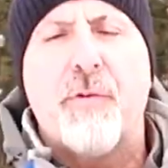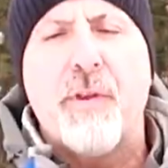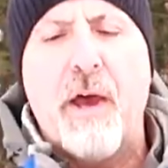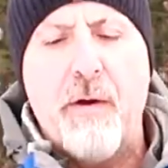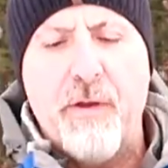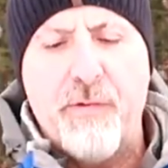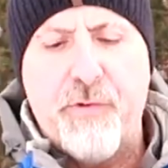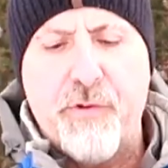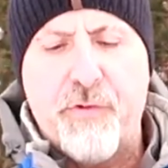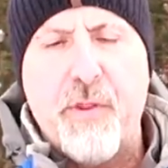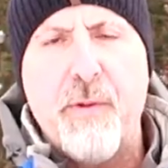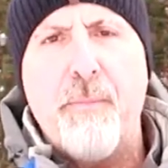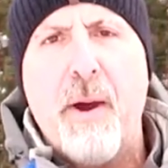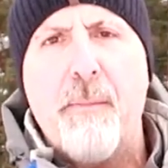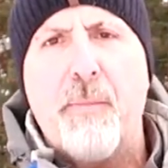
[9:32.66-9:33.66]
So now as the
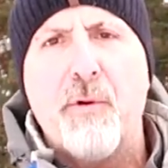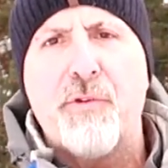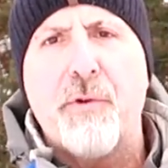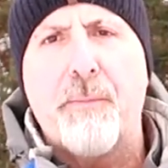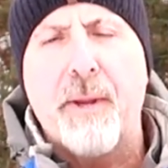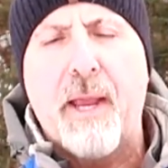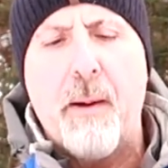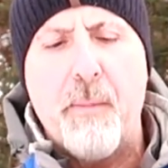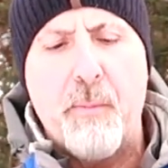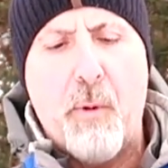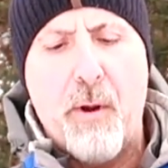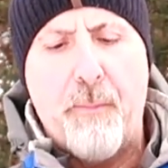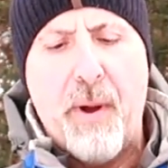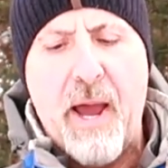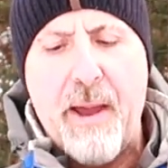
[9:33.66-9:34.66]
slip-on boots are becoming
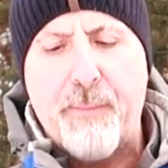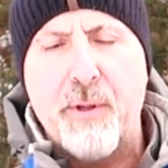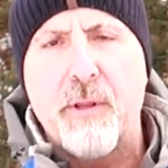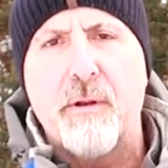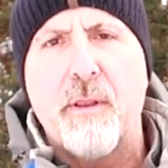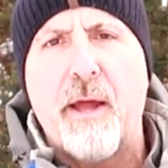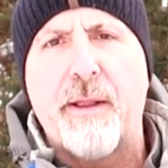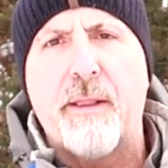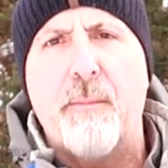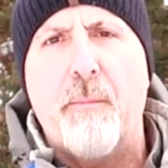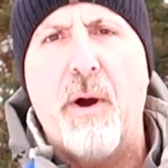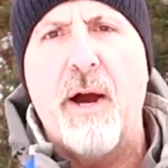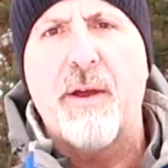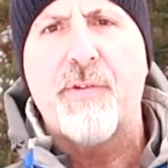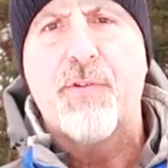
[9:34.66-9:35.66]
more popular, like the
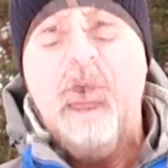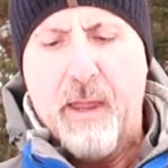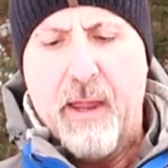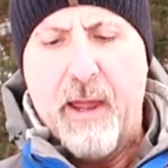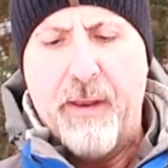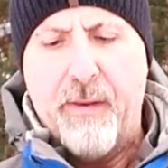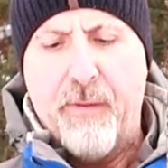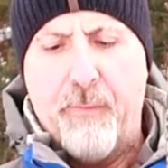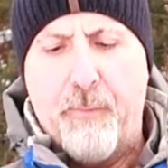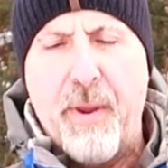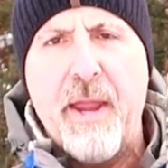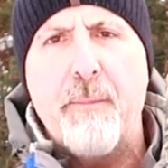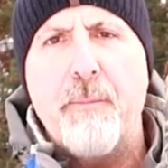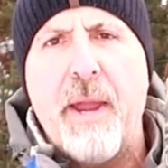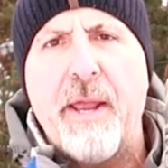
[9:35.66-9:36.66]
Muks, and
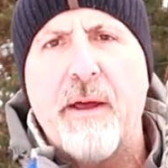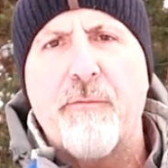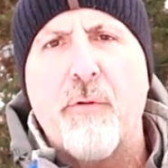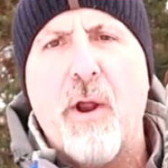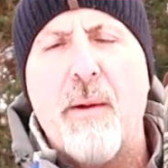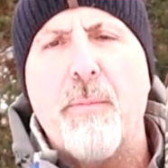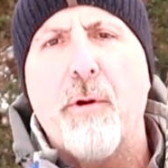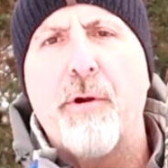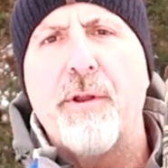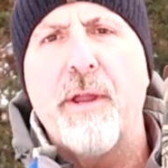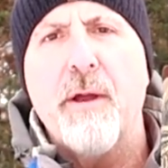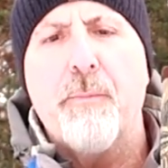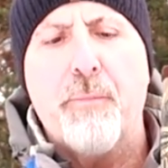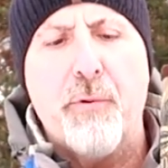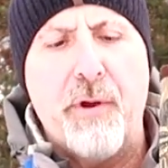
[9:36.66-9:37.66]
being made of rubber or
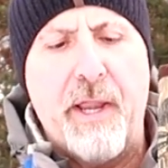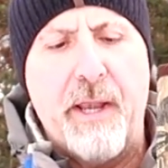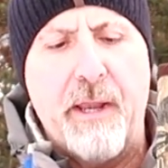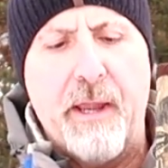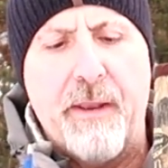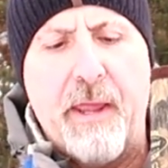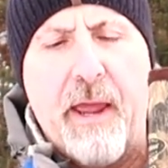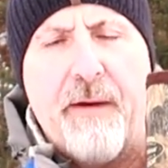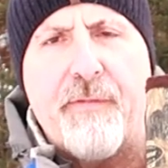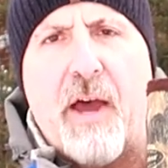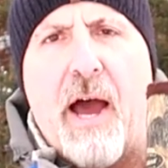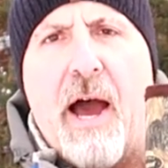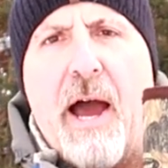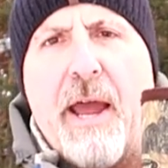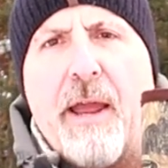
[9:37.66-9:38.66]
neoprene, and they have the
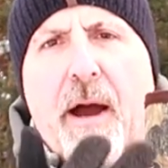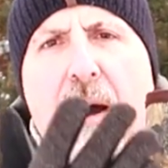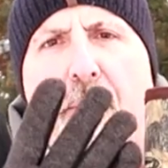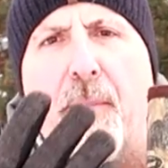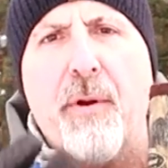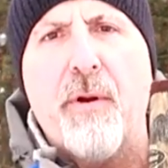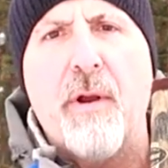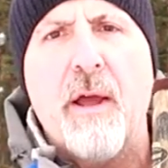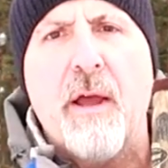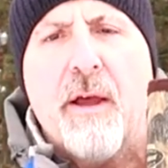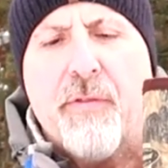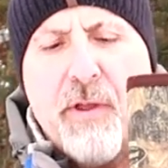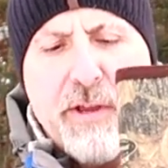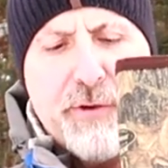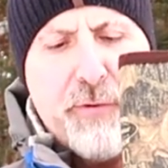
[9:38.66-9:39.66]
high upper,
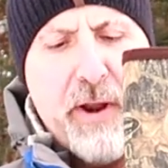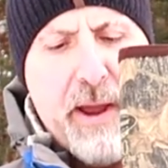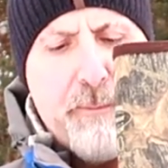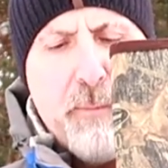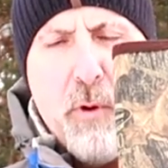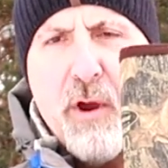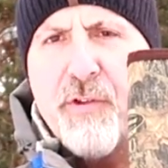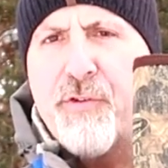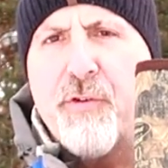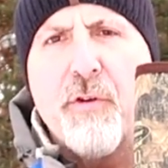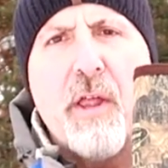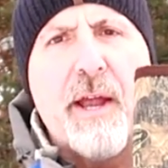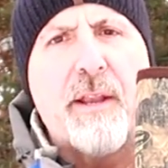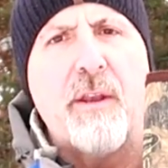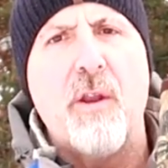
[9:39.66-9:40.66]
they trap moisture
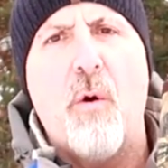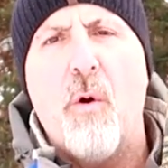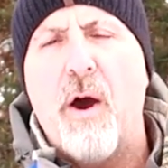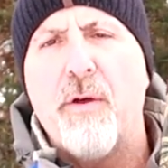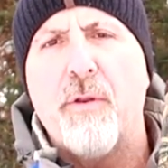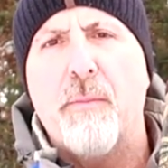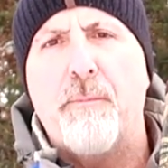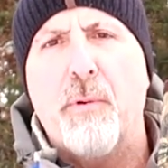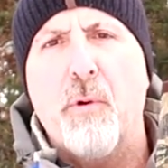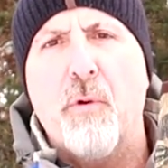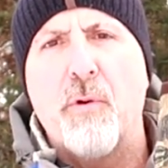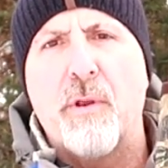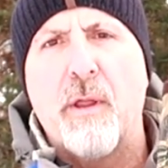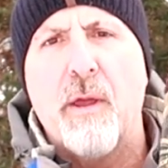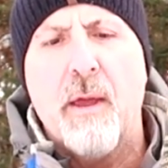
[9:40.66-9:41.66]
like no other
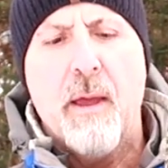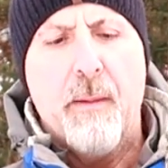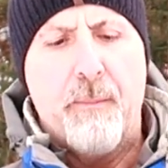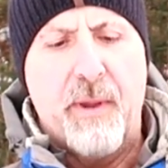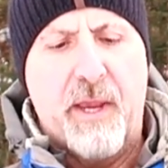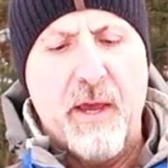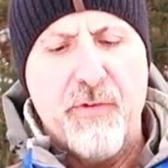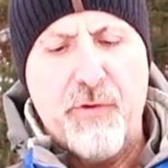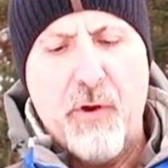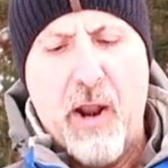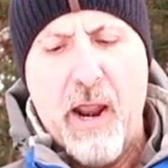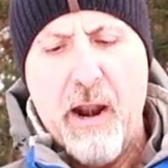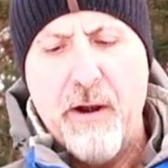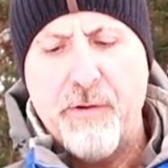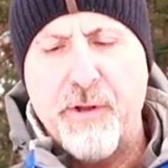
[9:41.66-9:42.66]
boot. Because they're
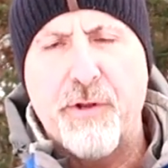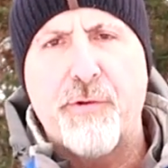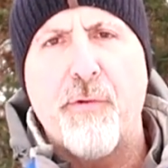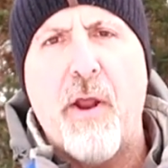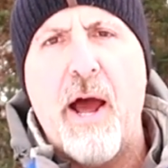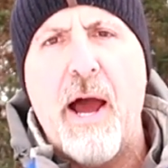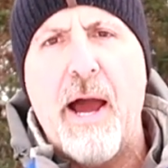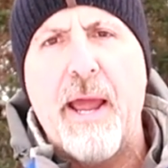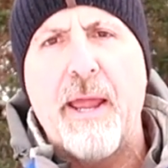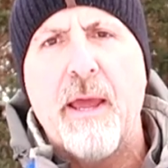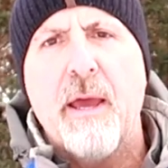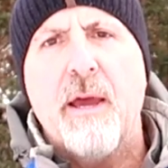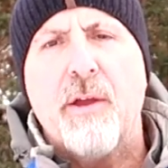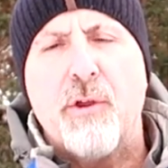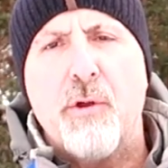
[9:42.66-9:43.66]
hard to dry,
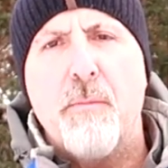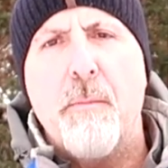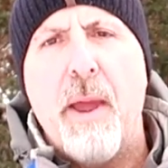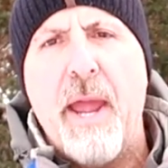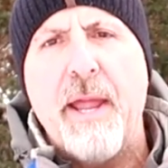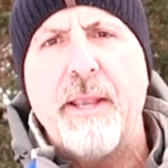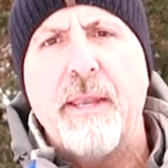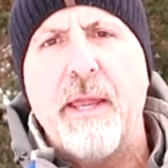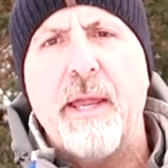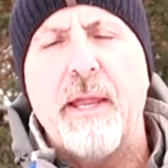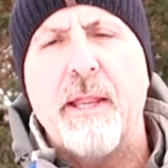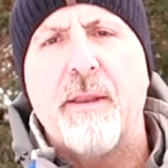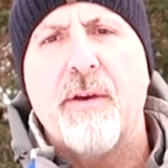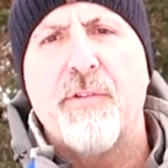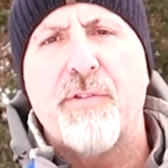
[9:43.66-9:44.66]
you may
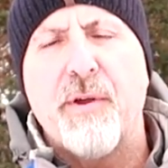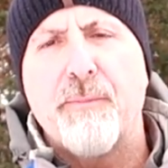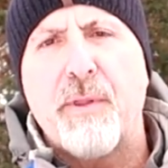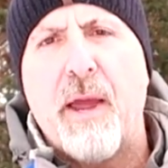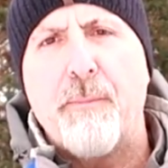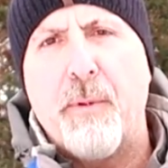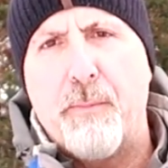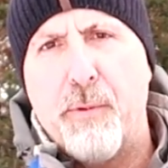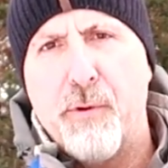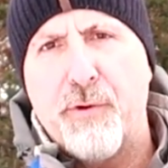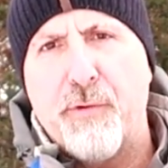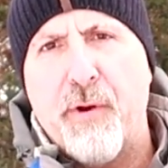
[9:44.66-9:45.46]
need some type of boot